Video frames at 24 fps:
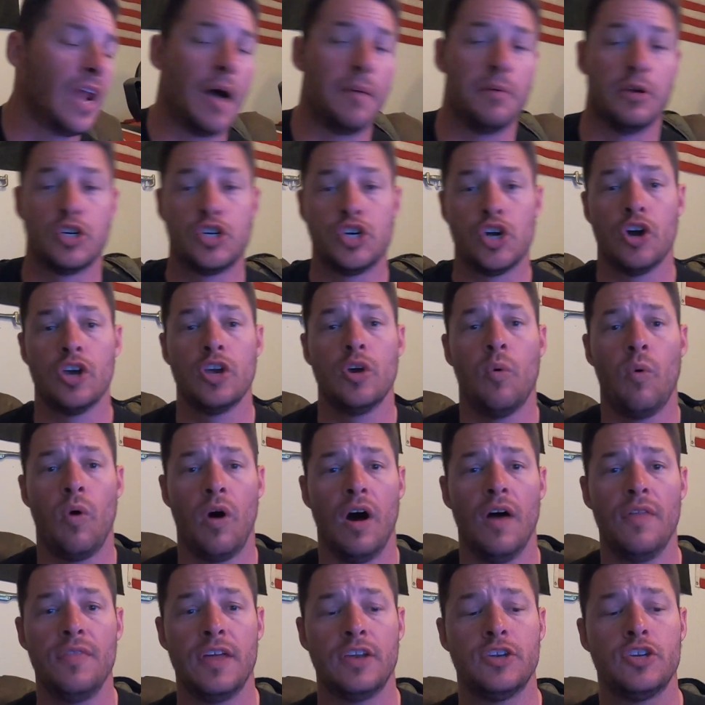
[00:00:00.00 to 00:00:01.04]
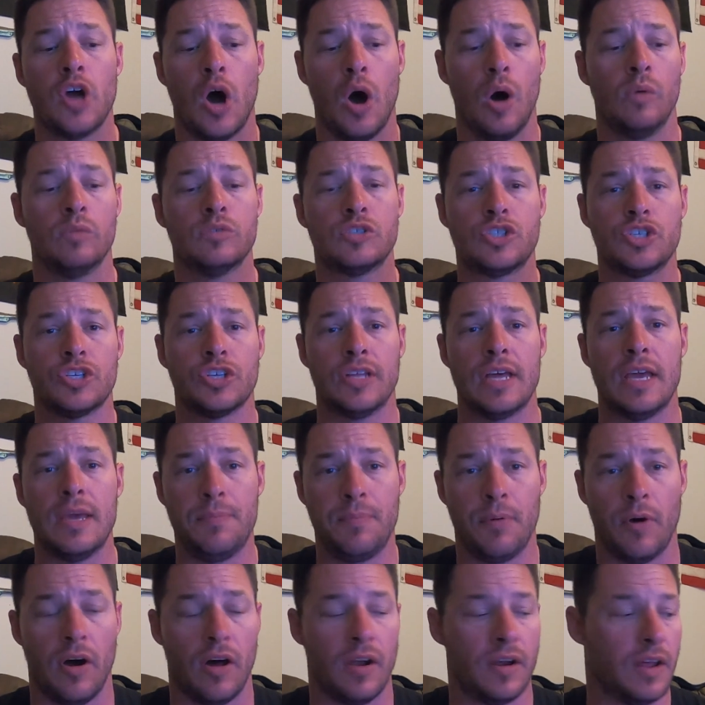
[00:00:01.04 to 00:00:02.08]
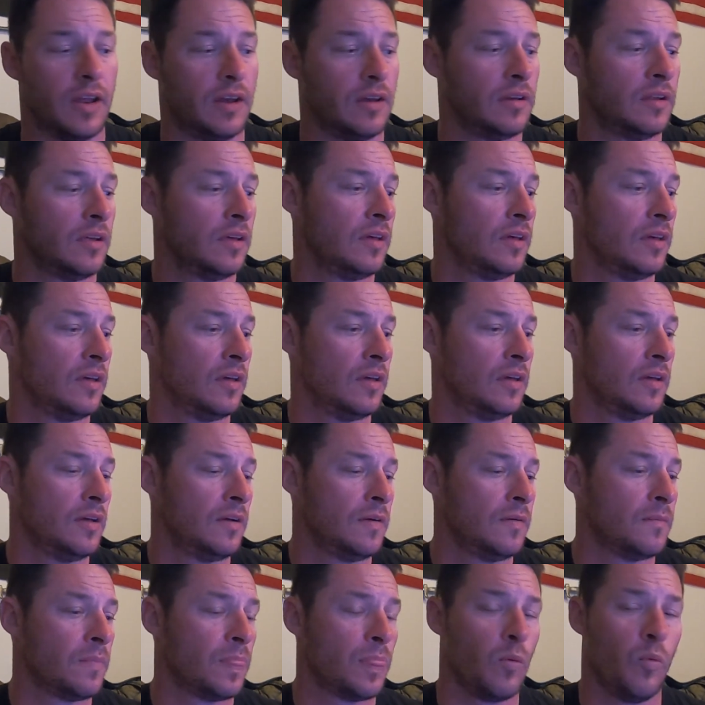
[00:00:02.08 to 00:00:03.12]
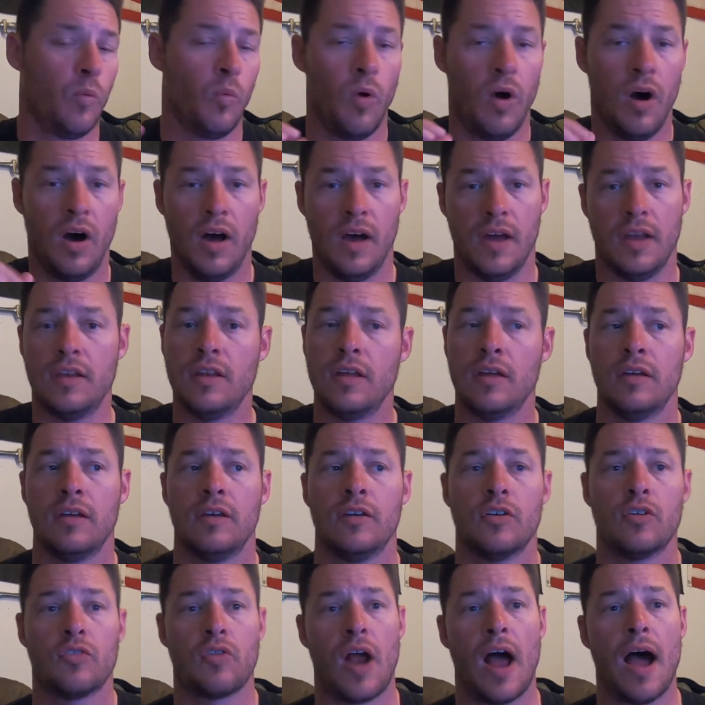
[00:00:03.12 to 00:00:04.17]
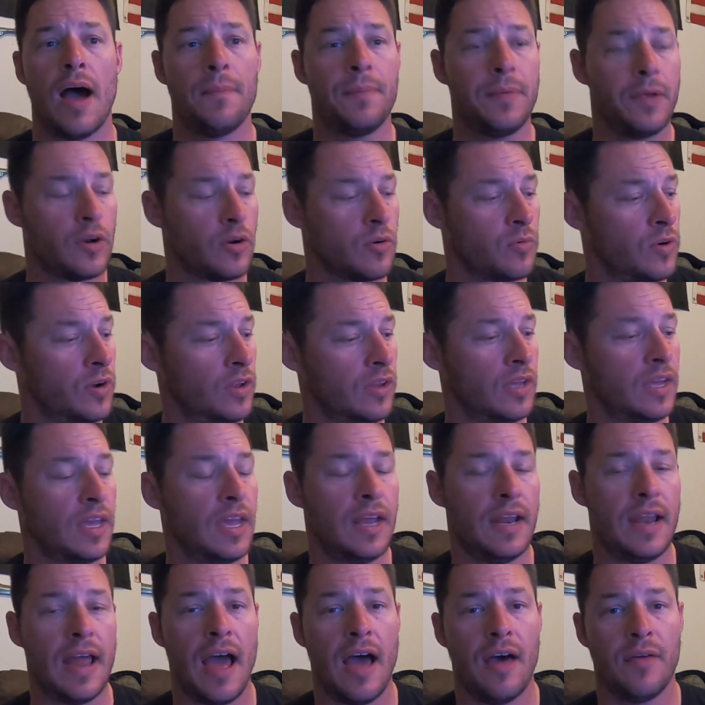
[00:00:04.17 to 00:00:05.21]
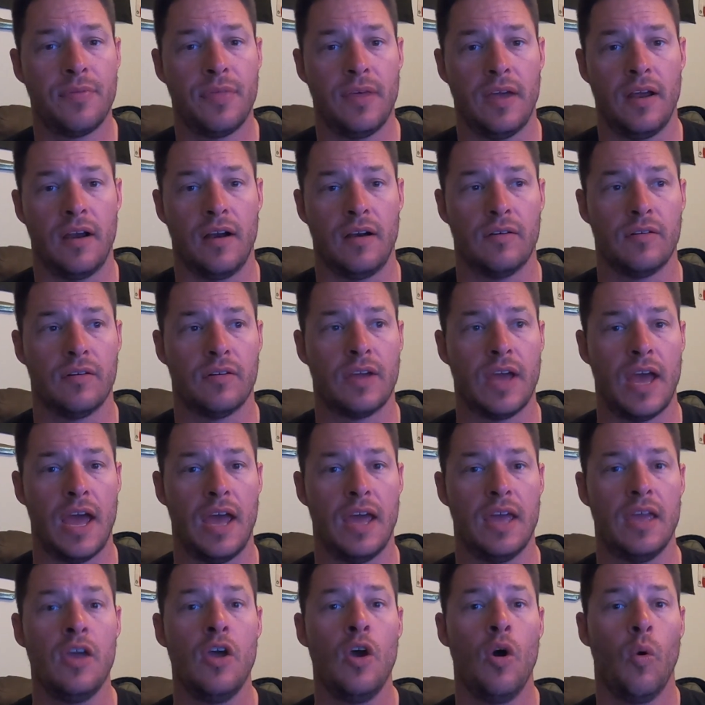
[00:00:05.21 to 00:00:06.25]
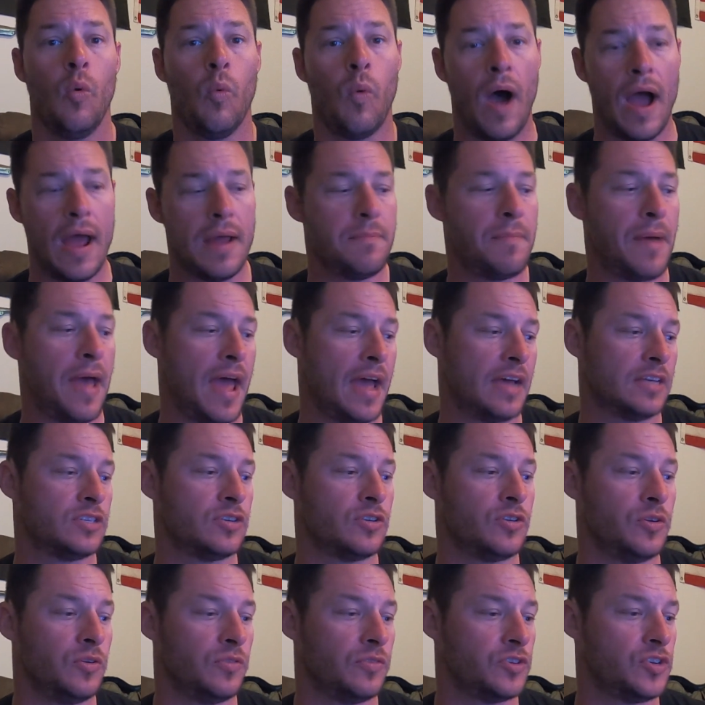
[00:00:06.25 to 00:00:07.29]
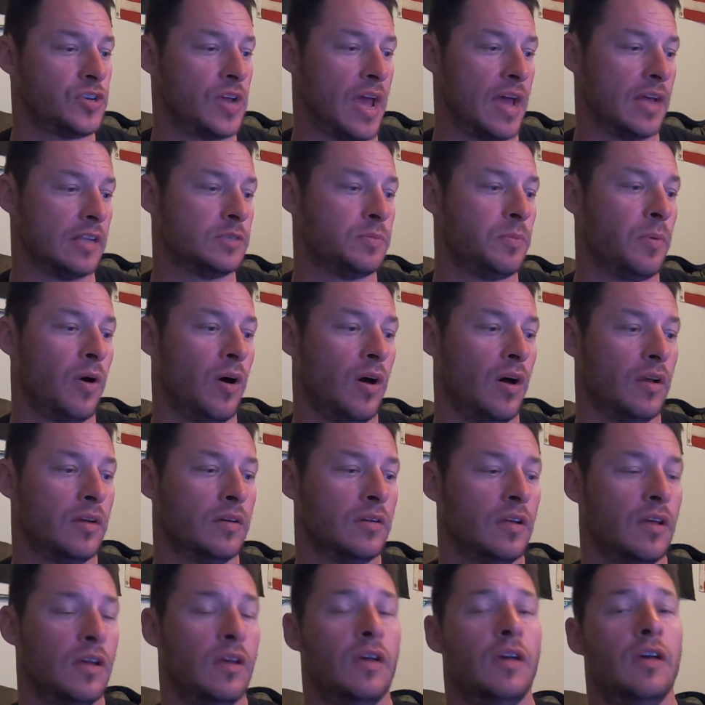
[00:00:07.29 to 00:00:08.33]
I'm gonna show you one that don't sleep on it. One, crappie are really getting out there, okay? White bass are doing the shad spawn.